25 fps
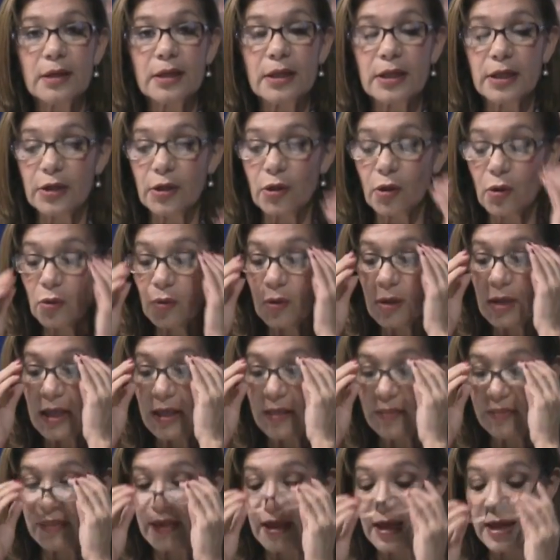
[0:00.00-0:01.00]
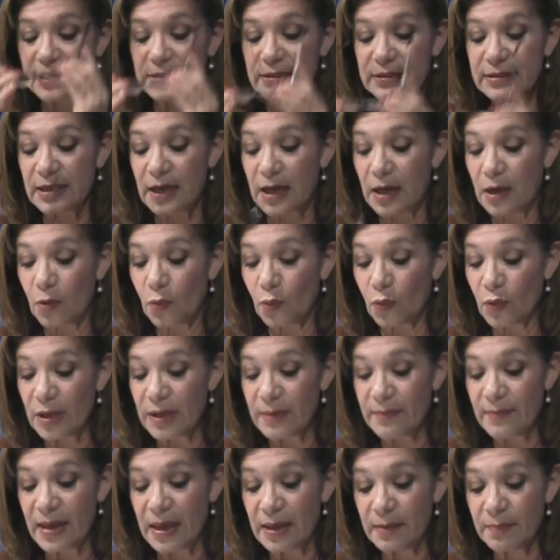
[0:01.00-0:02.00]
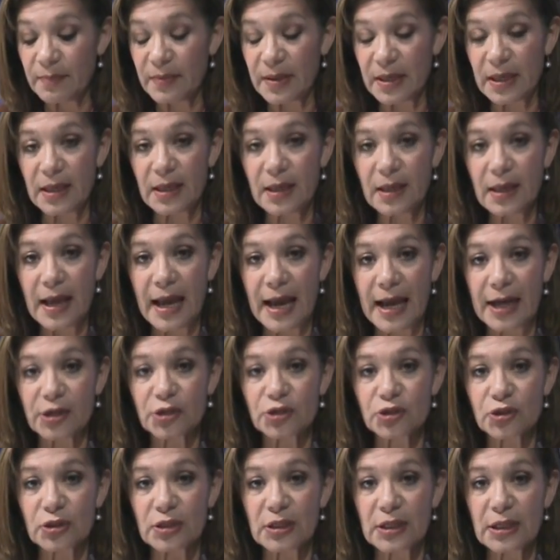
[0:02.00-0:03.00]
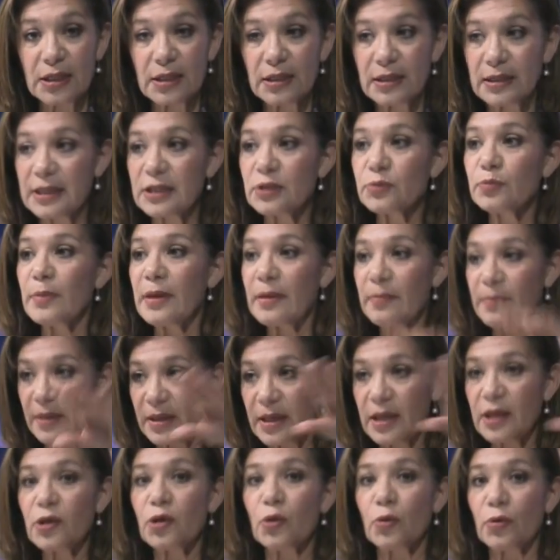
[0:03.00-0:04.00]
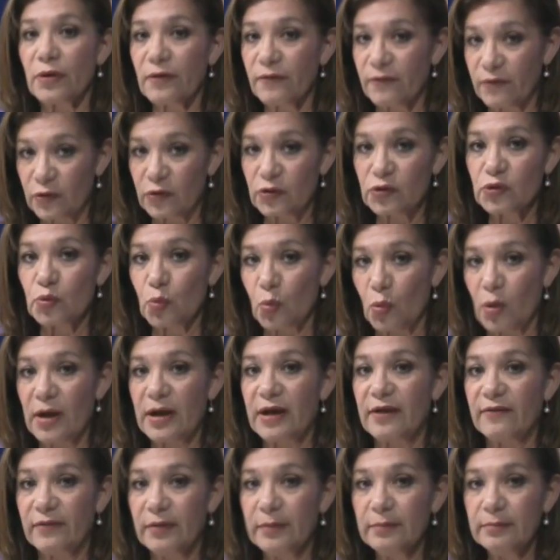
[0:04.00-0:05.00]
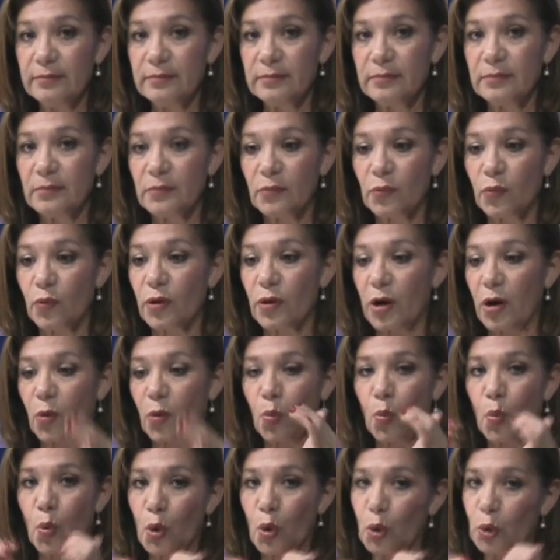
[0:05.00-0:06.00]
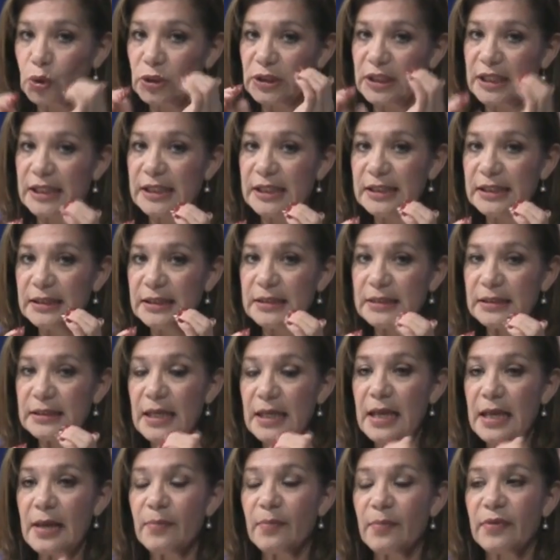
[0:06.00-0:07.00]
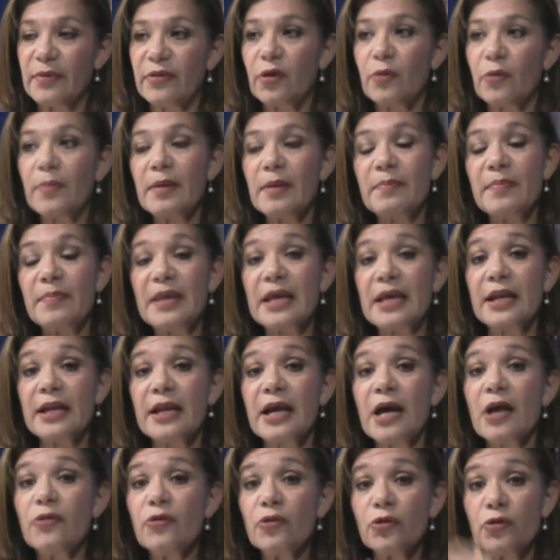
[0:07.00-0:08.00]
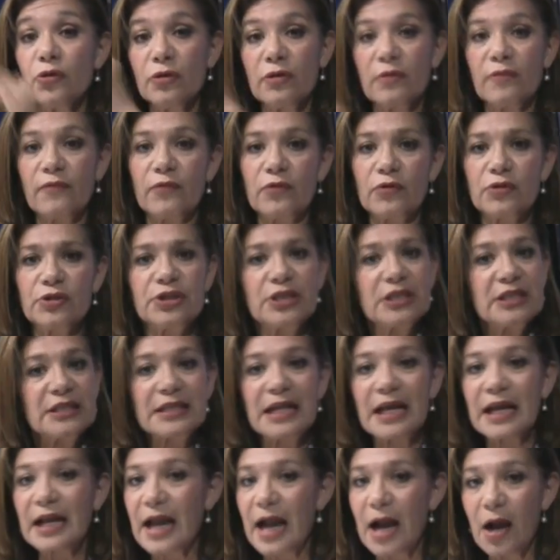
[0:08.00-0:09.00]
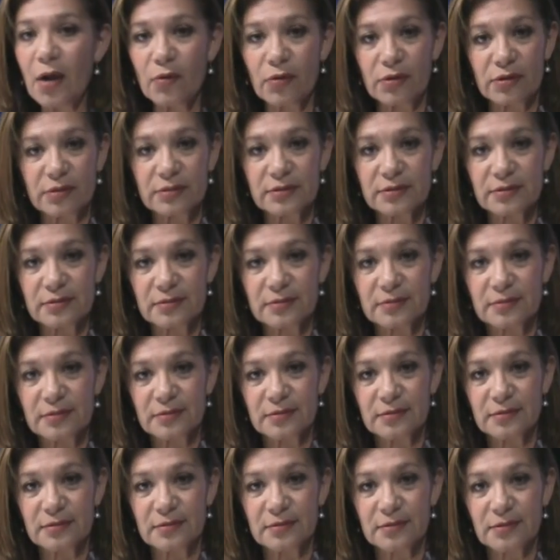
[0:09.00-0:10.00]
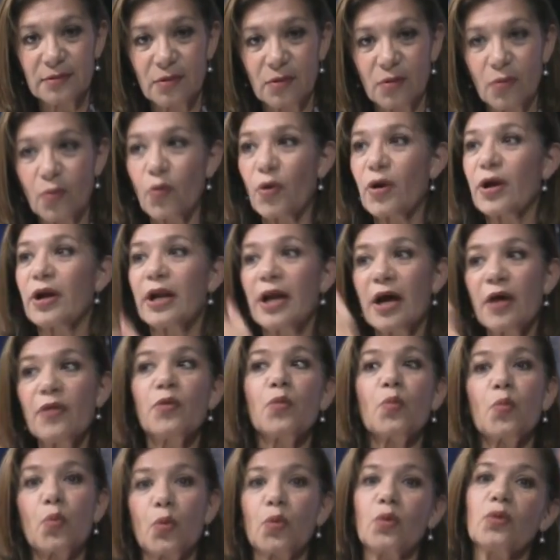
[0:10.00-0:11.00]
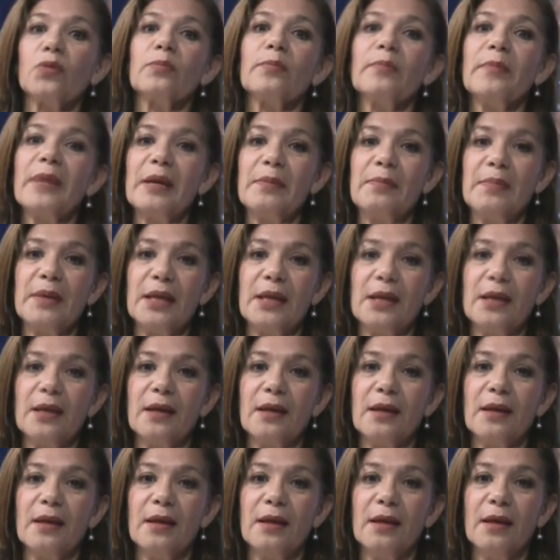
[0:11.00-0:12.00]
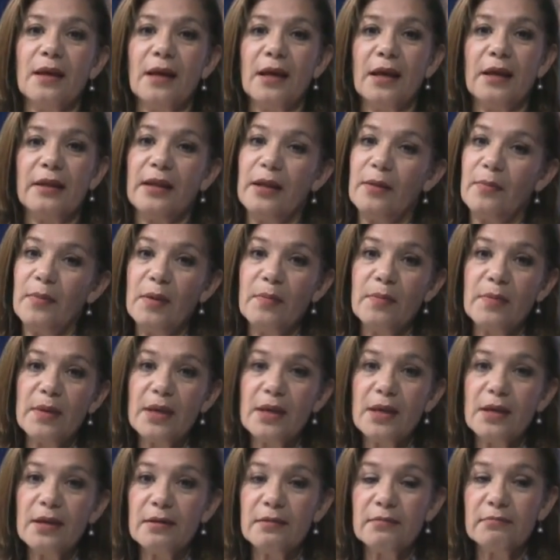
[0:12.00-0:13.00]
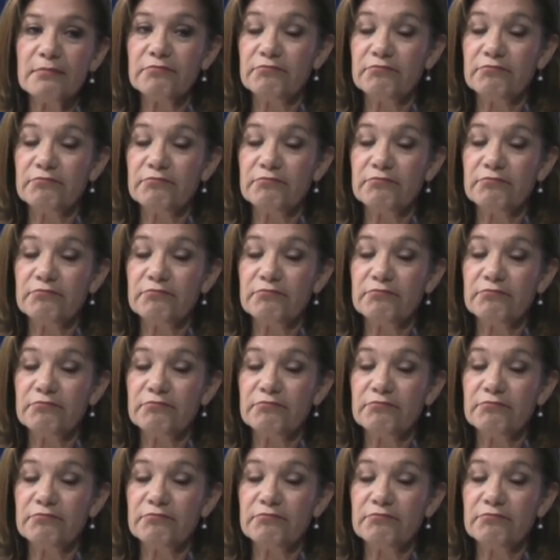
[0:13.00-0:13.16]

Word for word: you know, that uh, we may be actually, this may be a universe, one of them, where our world is, but there may be another universe just like ours, where another world may be. And they may be